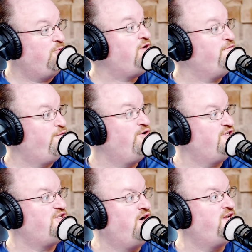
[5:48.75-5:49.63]
am looking forward
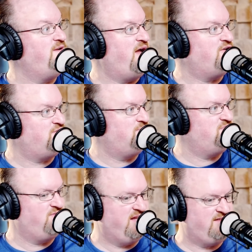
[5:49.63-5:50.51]
to talking about in
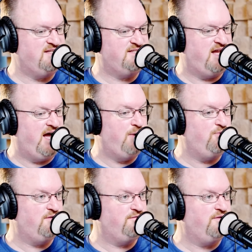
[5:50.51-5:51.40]
terms of like things that I
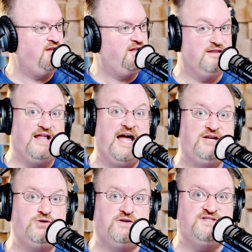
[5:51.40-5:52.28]
would have
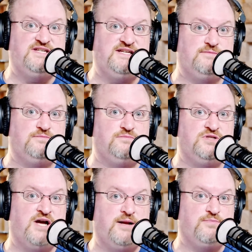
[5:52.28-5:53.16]
liked to have seen
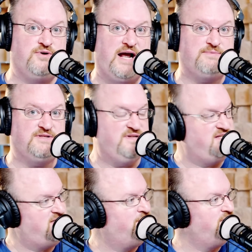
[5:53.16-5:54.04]
done perhaps a
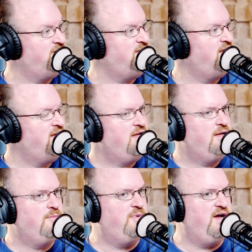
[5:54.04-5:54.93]
bit differently.
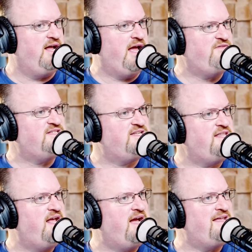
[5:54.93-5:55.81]
But having
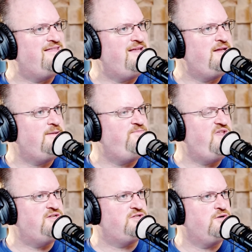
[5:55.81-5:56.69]
said that, I think
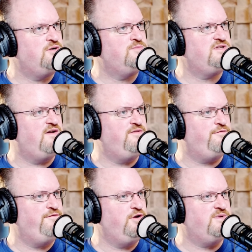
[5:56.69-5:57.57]
in terms of the
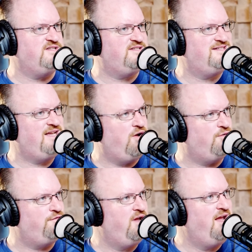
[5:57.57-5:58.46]
film
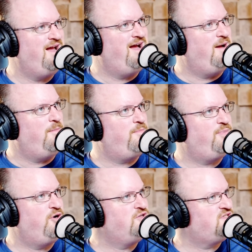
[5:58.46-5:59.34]
itself,
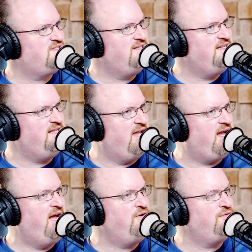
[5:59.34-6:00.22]
personally,
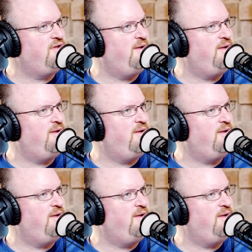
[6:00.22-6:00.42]
like I